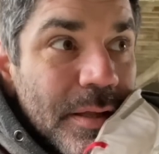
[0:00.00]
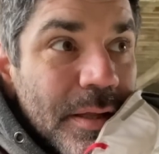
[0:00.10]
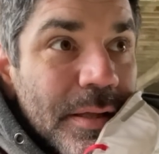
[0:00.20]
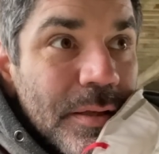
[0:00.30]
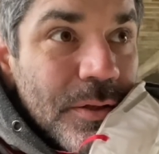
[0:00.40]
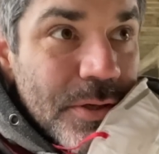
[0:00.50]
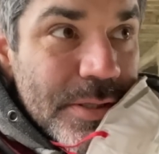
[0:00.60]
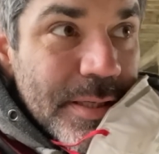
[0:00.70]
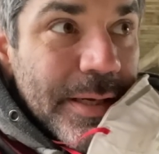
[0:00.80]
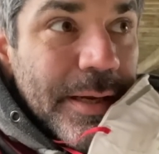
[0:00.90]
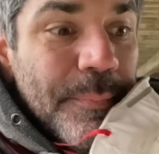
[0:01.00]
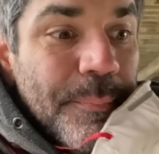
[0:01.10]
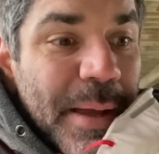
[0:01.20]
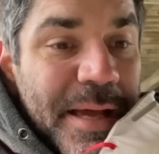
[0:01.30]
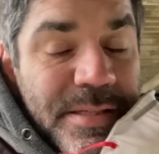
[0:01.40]
it looks like I'm
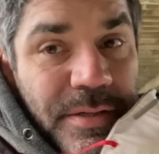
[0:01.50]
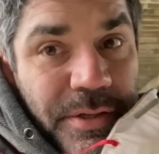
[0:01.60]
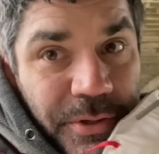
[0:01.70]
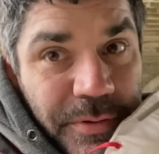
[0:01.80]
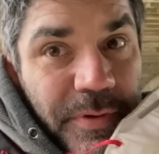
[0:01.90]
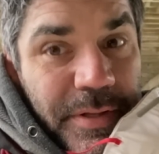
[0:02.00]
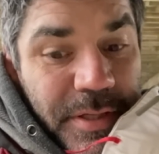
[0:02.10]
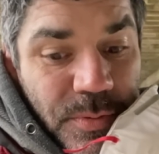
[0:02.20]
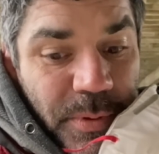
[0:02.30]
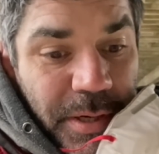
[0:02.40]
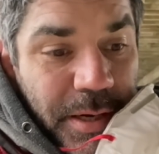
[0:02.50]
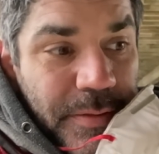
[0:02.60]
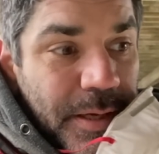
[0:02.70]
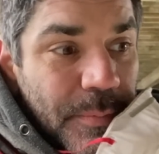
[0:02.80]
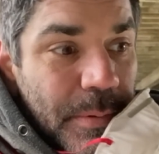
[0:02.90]
past the curve on this one, and I
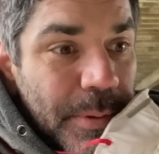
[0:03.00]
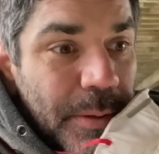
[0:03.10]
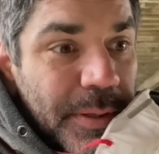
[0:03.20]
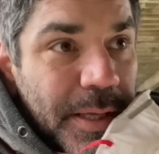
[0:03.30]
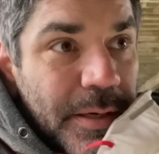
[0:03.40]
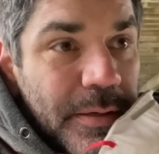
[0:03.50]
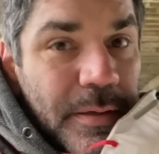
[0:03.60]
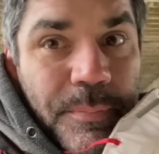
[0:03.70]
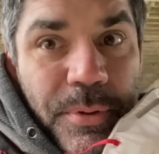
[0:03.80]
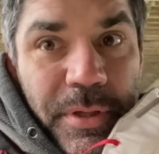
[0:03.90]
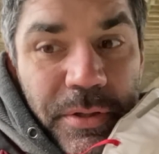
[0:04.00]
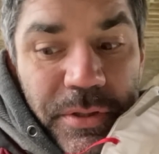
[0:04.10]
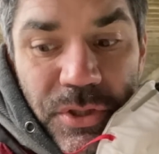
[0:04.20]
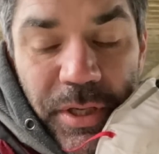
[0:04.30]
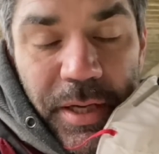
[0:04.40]
think I'm gonna be able to get it in pretty good
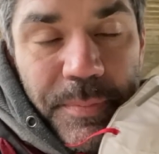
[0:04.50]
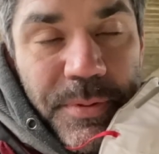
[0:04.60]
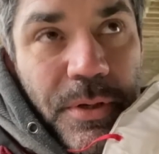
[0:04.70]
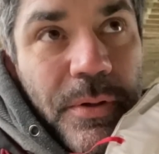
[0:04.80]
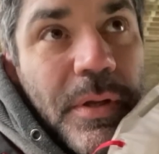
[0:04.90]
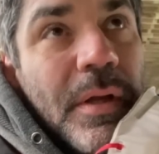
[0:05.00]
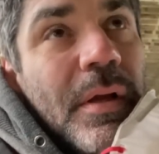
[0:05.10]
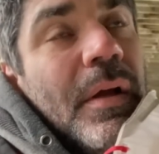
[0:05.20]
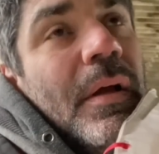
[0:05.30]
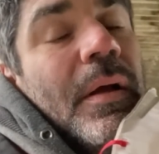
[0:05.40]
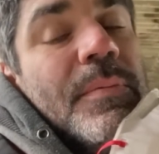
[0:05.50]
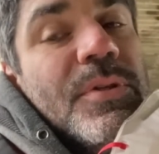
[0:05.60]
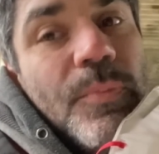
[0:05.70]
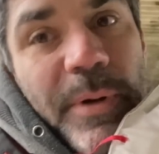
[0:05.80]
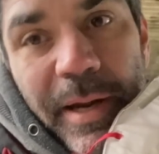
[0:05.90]
shape. So I'm
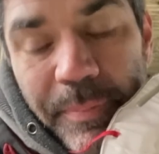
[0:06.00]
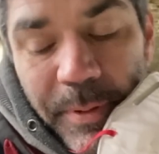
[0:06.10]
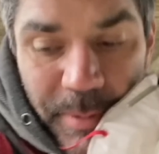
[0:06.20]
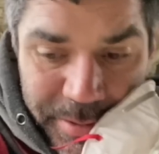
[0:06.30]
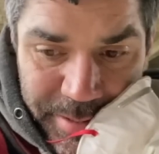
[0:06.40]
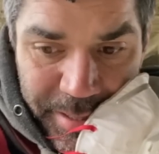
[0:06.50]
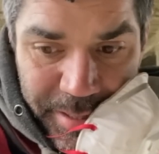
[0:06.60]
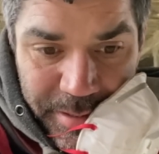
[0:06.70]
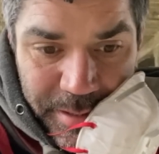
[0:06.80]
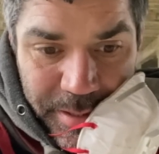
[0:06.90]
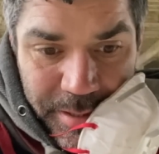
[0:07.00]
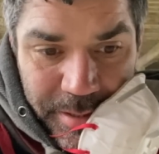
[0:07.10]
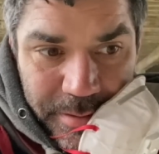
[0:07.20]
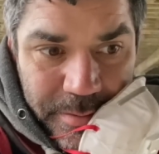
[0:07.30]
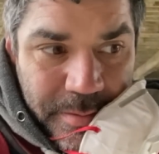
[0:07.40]
super happy about that,
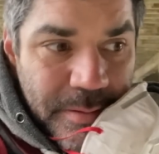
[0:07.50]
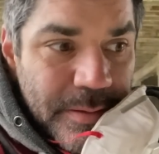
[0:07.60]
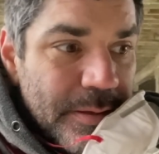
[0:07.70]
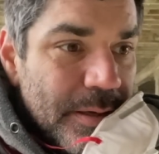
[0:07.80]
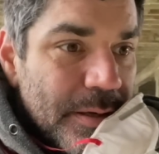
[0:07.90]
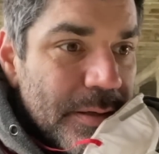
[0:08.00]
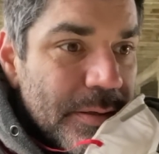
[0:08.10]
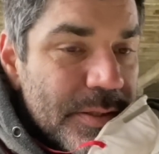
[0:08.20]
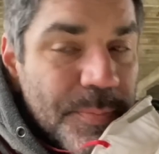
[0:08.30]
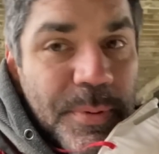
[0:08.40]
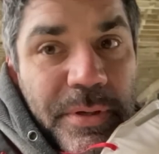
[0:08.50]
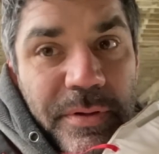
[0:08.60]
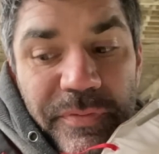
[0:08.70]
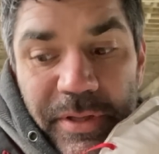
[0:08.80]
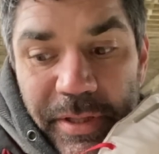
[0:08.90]
and uh, it's a pretty
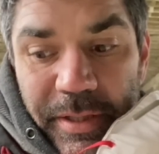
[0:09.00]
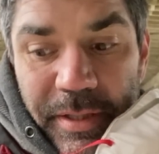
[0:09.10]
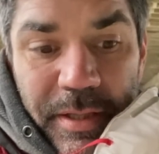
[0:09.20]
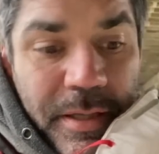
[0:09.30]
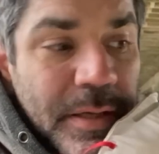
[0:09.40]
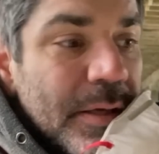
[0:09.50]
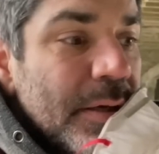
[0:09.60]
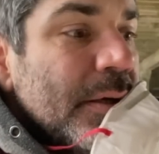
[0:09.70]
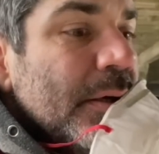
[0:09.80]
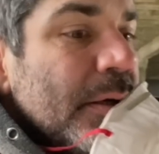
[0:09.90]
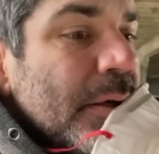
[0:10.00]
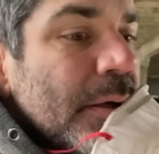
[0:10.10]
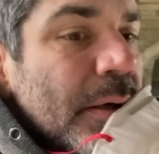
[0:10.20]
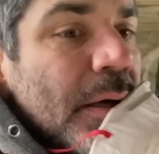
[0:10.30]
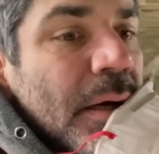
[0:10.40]
good feeling.
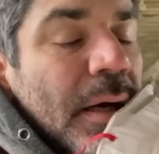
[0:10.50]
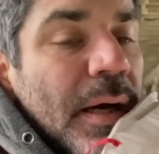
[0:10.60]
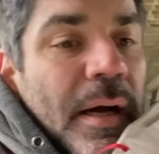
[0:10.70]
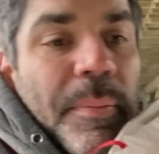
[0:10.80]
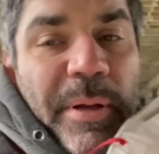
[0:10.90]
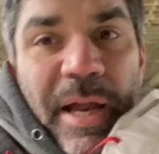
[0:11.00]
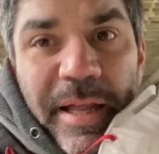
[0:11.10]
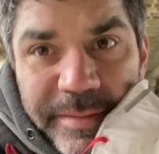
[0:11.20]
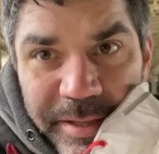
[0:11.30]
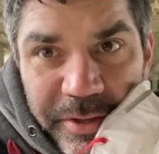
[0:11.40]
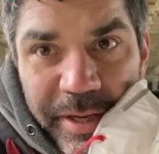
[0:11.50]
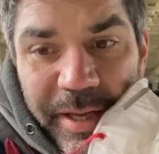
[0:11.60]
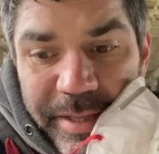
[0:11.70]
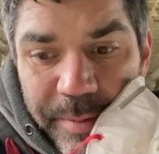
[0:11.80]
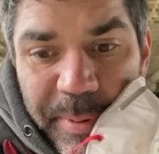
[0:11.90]
Ah, but not there
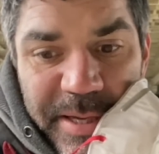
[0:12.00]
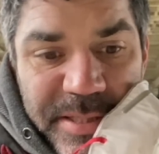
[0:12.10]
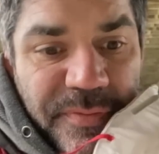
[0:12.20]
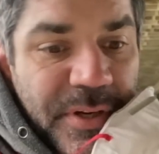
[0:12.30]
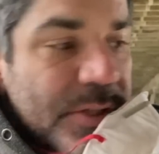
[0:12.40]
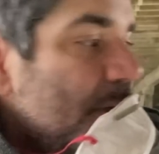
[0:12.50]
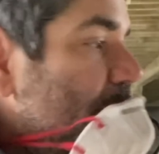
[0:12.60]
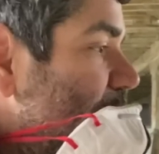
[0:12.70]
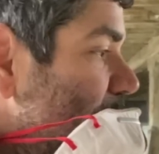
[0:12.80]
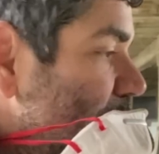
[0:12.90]
yet, not past the finish line.